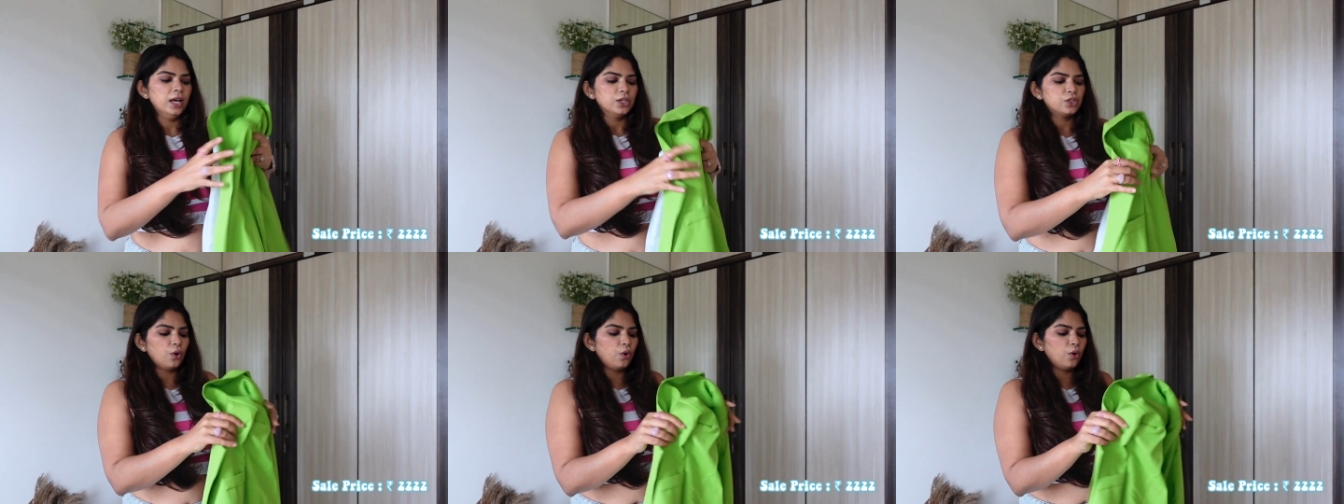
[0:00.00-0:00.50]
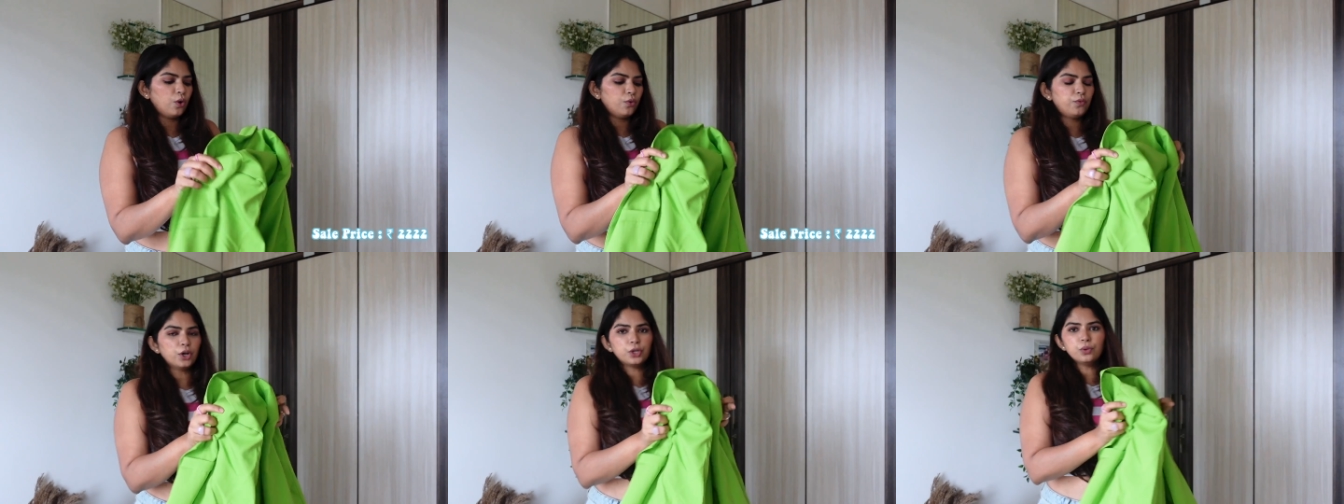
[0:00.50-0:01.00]
So
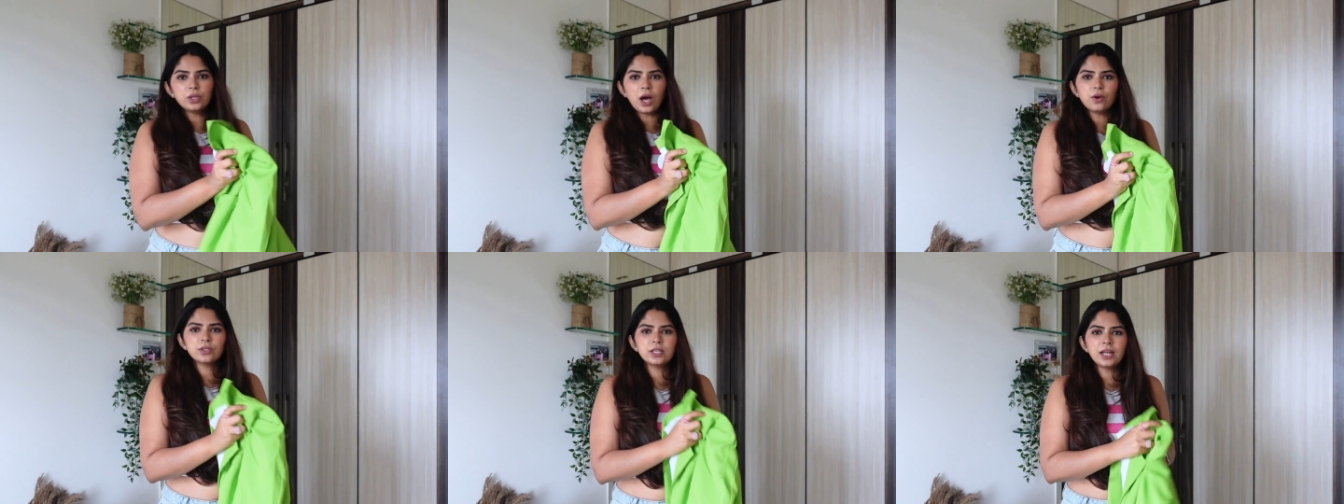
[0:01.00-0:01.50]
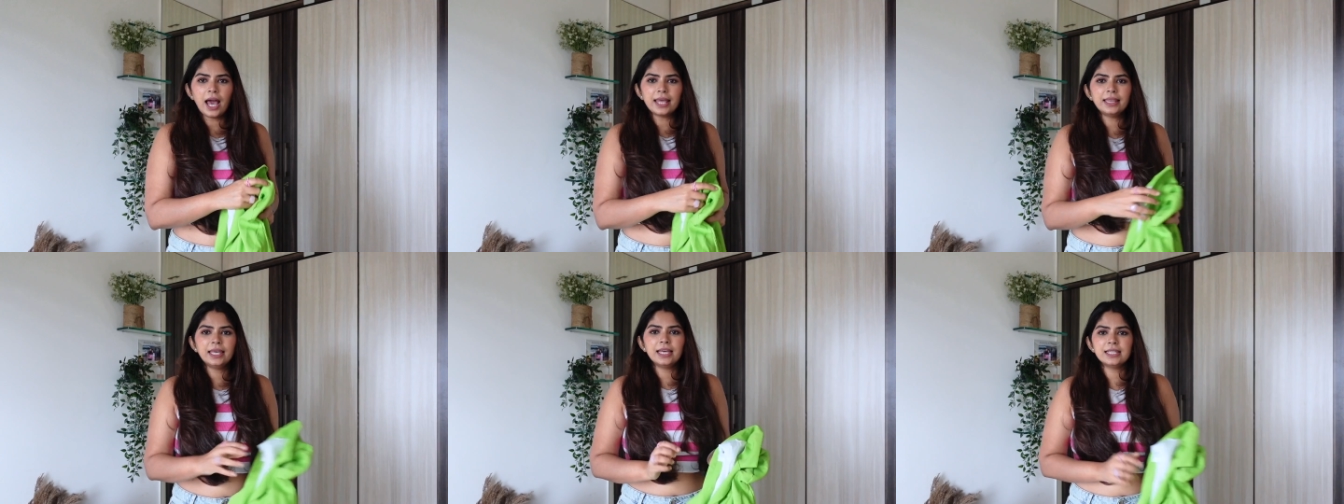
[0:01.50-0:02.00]
for 2000, I
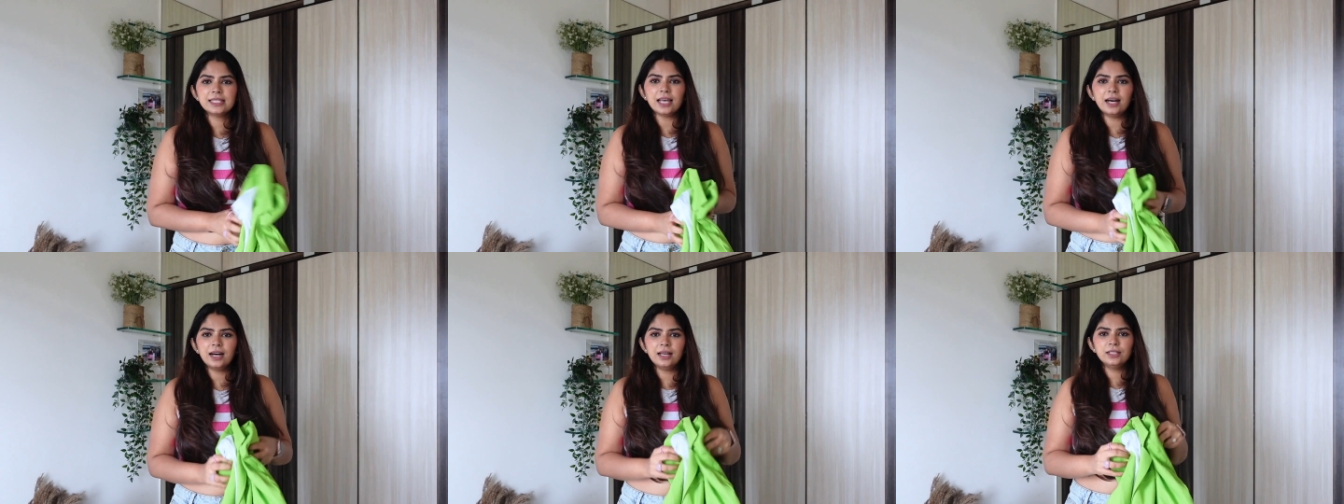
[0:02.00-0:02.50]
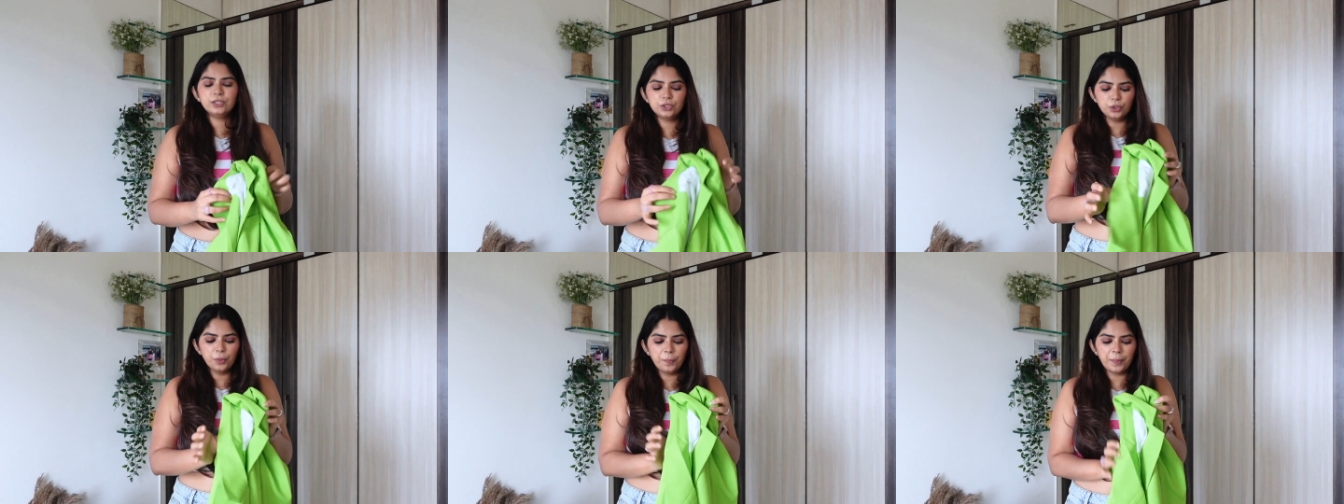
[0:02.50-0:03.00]
think it's a
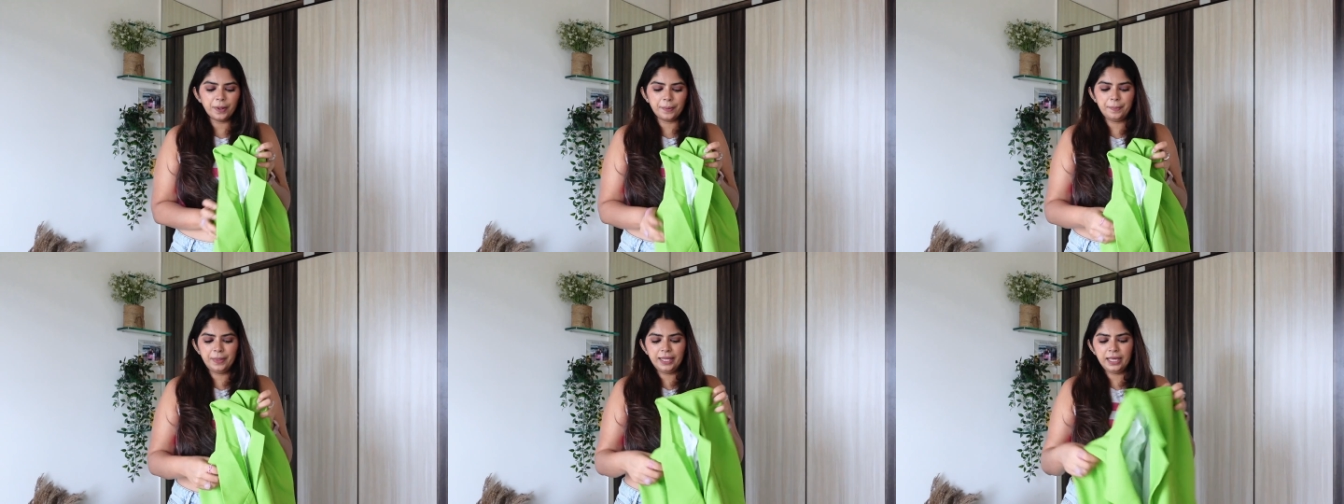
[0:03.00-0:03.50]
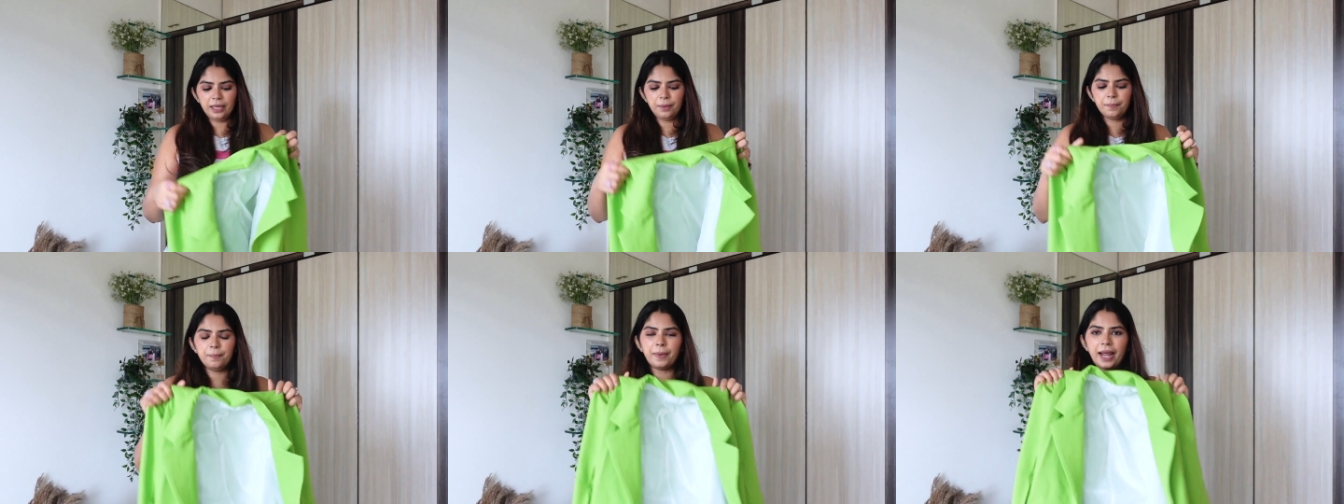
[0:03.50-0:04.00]
superbly
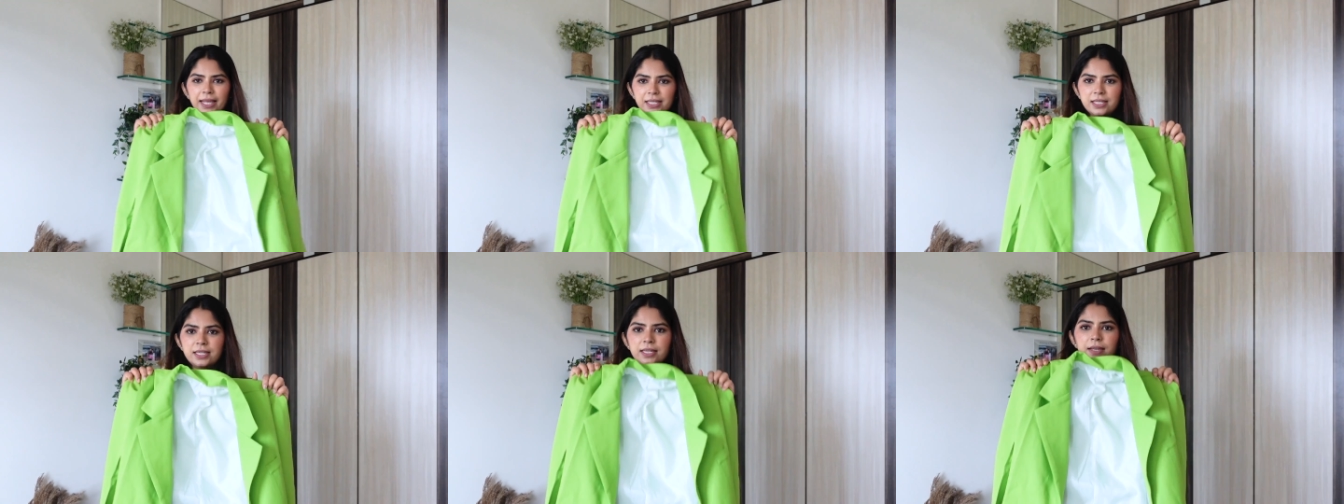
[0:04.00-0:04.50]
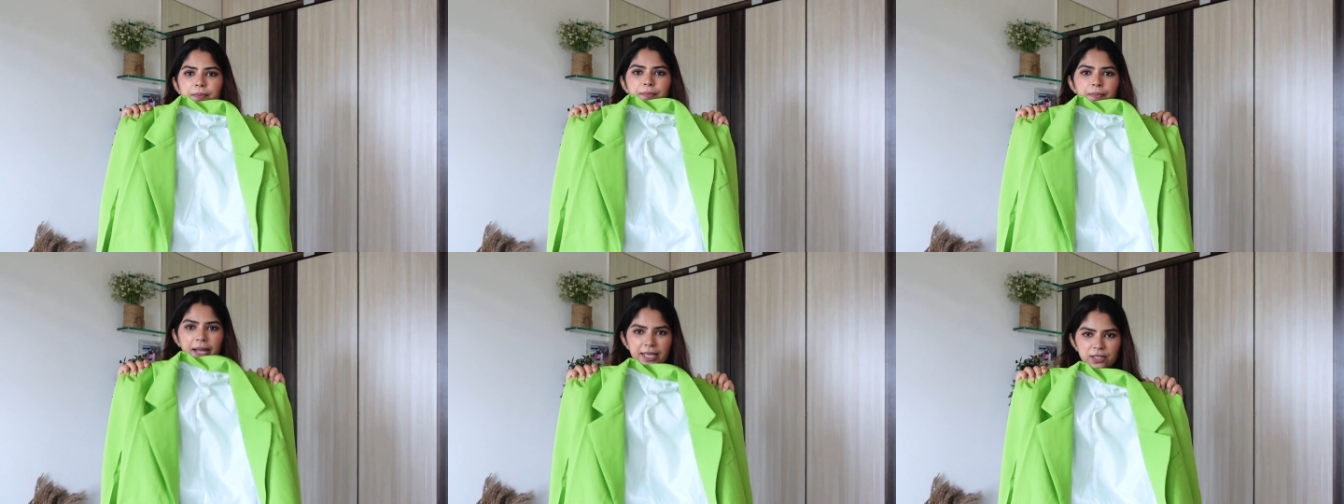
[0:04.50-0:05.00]
priced
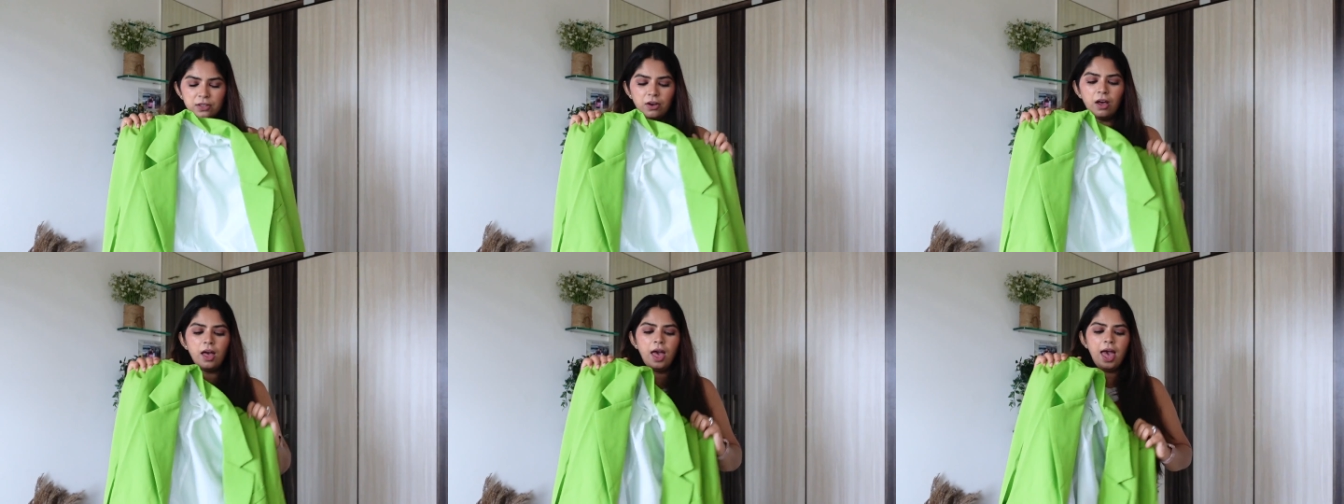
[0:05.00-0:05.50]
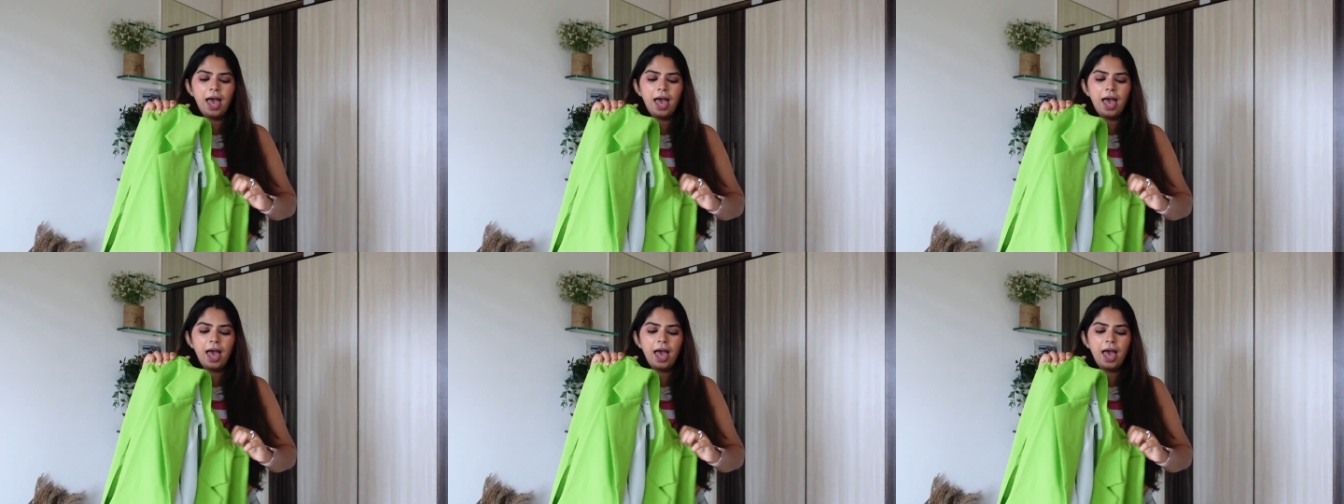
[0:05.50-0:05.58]
blazer,